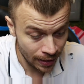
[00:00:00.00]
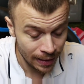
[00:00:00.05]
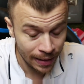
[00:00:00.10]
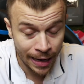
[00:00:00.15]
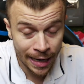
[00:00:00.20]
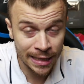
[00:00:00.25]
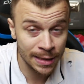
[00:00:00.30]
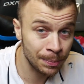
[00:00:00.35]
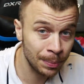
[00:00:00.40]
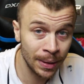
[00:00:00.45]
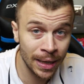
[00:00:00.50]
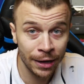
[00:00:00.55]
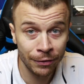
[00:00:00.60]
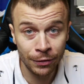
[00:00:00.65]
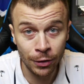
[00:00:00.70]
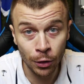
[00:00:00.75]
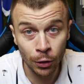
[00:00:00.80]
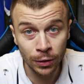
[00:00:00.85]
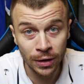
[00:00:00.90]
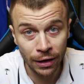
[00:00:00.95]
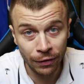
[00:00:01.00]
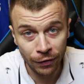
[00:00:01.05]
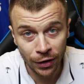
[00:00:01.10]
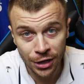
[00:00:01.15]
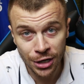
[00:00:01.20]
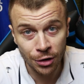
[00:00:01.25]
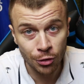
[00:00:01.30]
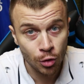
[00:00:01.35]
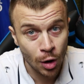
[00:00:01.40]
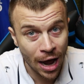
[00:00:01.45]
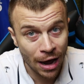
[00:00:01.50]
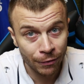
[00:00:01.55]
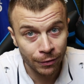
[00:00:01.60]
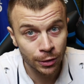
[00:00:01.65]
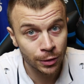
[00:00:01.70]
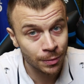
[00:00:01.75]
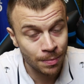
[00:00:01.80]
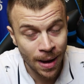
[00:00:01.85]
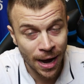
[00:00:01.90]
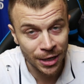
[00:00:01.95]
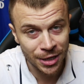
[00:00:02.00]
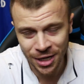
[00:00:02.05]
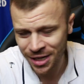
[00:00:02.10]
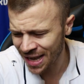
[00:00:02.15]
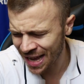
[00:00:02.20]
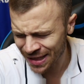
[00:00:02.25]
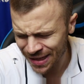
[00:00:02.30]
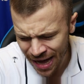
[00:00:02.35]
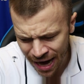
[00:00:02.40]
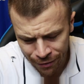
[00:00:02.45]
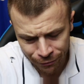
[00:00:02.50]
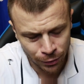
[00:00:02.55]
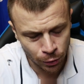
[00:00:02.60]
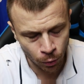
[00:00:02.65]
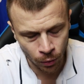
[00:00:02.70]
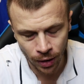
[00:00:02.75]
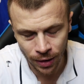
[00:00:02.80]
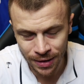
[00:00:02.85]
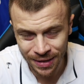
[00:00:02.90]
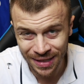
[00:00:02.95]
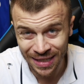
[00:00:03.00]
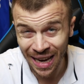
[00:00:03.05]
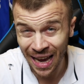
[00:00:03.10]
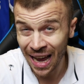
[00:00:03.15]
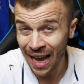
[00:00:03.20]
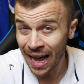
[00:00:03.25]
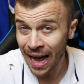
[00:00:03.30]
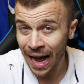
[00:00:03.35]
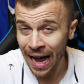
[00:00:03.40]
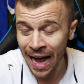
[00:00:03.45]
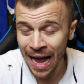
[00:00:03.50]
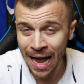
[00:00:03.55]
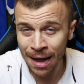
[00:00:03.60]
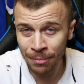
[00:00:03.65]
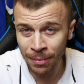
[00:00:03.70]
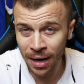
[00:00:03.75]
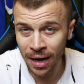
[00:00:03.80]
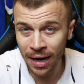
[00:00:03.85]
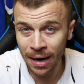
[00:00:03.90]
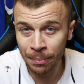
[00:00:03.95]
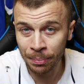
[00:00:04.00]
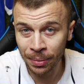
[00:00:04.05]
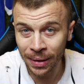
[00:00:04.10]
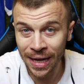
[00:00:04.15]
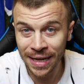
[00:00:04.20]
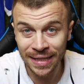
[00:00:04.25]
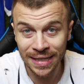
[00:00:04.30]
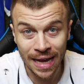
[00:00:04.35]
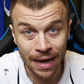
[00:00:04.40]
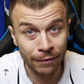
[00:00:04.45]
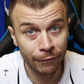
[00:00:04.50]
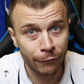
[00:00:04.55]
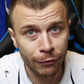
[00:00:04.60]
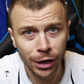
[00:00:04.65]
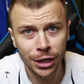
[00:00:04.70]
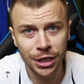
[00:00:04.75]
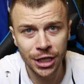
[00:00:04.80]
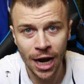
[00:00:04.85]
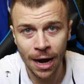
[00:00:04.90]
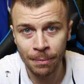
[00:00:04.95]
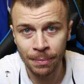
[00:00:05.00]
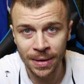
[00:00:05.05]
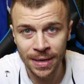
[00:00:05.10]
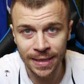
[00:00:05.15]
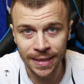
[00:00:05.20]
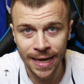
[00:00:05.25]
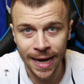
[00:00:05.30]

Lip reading: Let's play a few division rivals matches, and afterwards I'm gonna play some FUT Champions